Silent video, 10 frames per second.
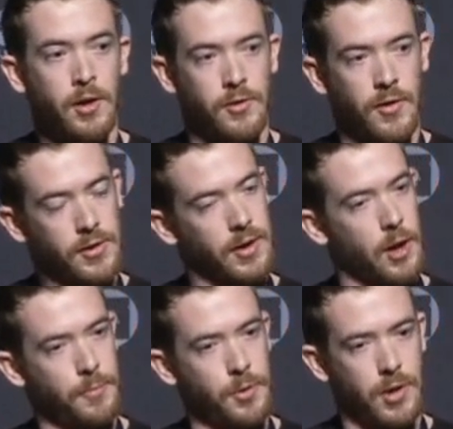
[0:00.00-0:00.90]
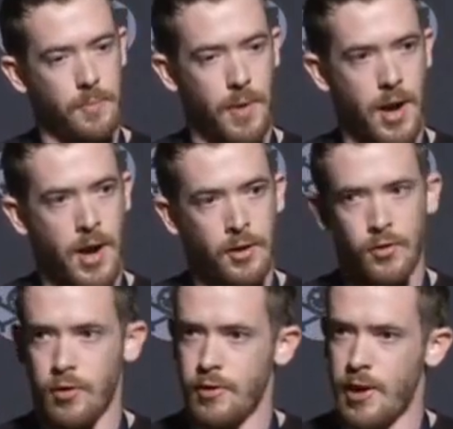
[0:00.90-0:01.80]
So this can help you get by
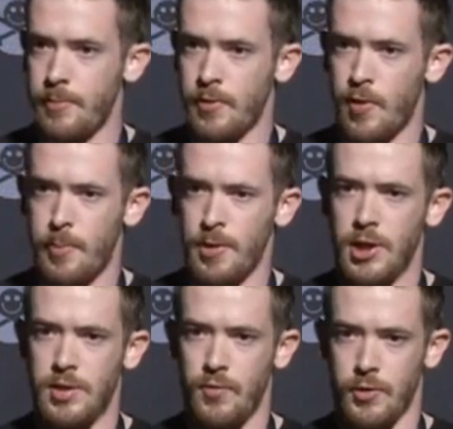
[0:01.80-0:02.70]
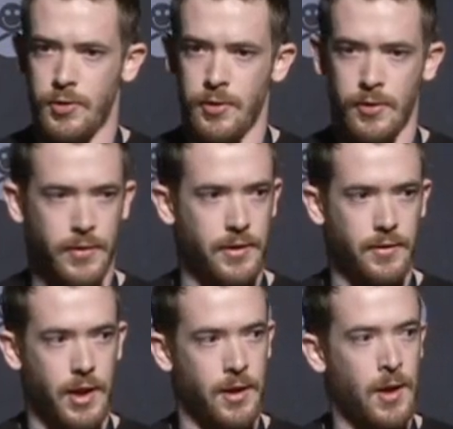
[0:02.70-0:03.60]
certain types of reputation filters that
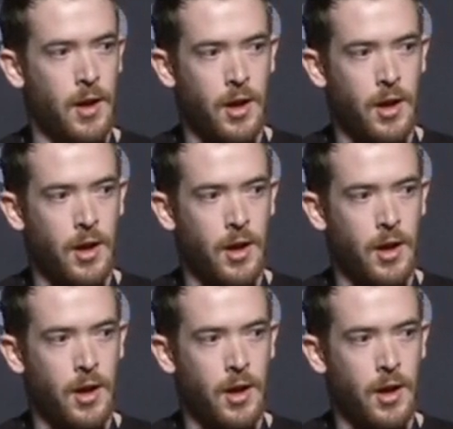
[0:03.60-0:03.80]
say,